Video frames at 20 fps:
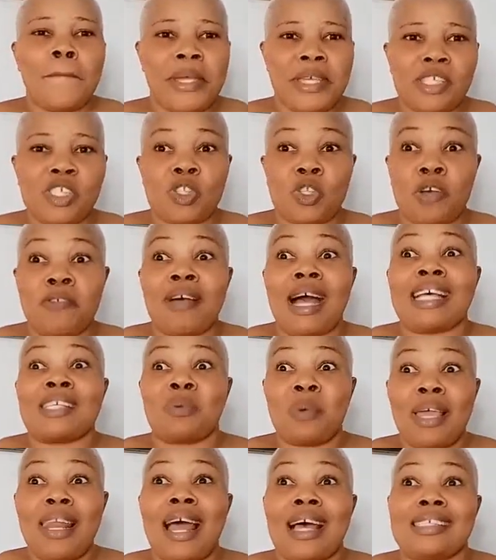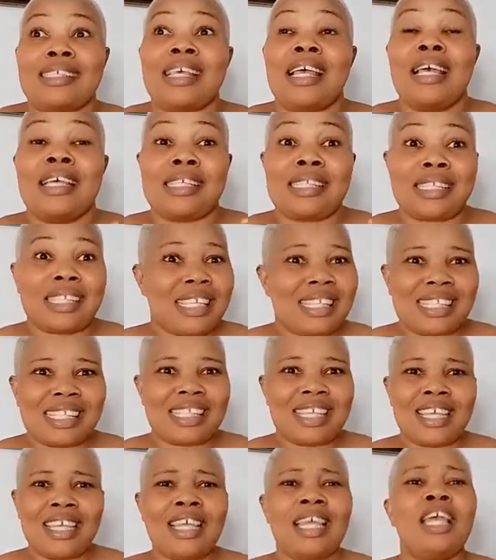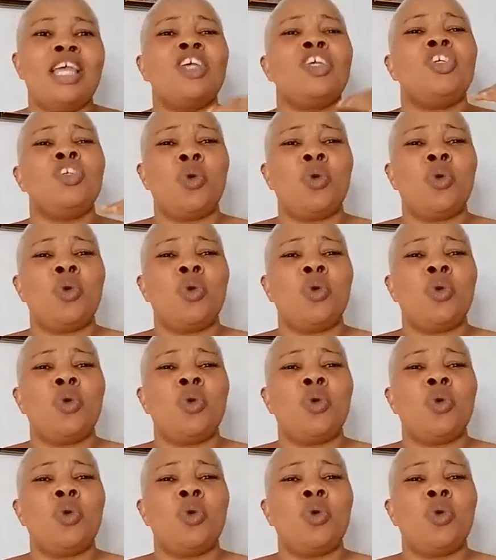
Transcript: pissed off, as well as CeeC.